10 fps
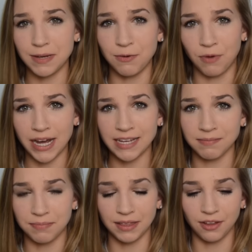to be
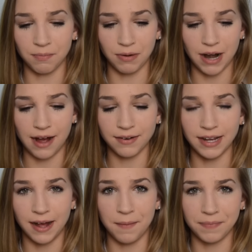white but look
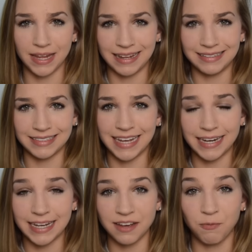brown, and
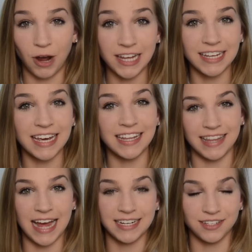getting it white
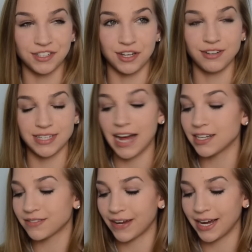again, that is so
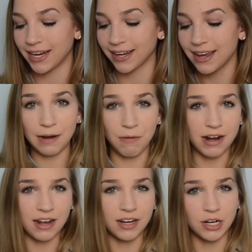satisfying. I
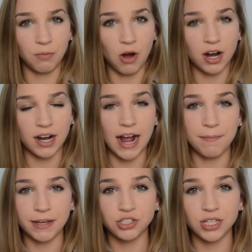run it under water.
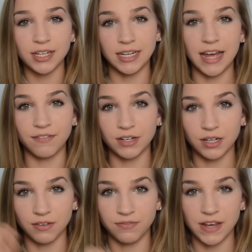I make sure to
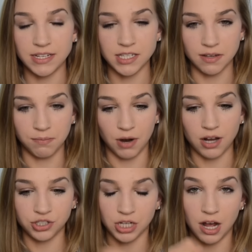never face the
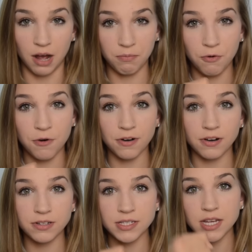brush
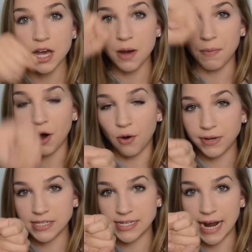upwards but
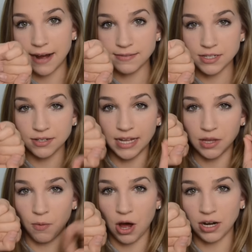always down so that
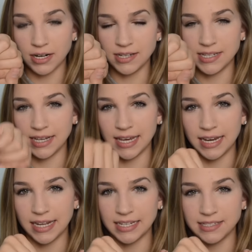the water isn't
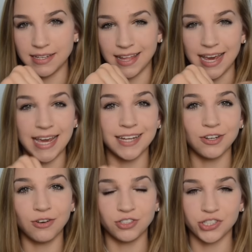getting into the
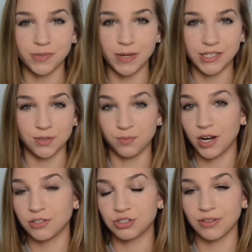handle. It just makes your
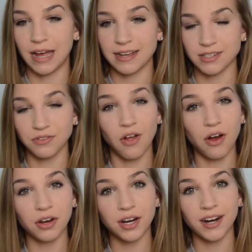brush last
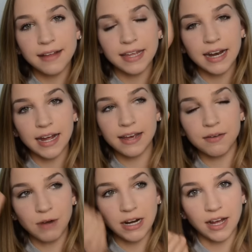longer. And then
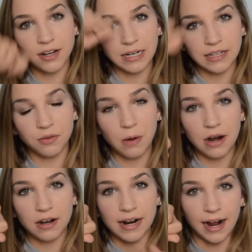I run it underneath the water.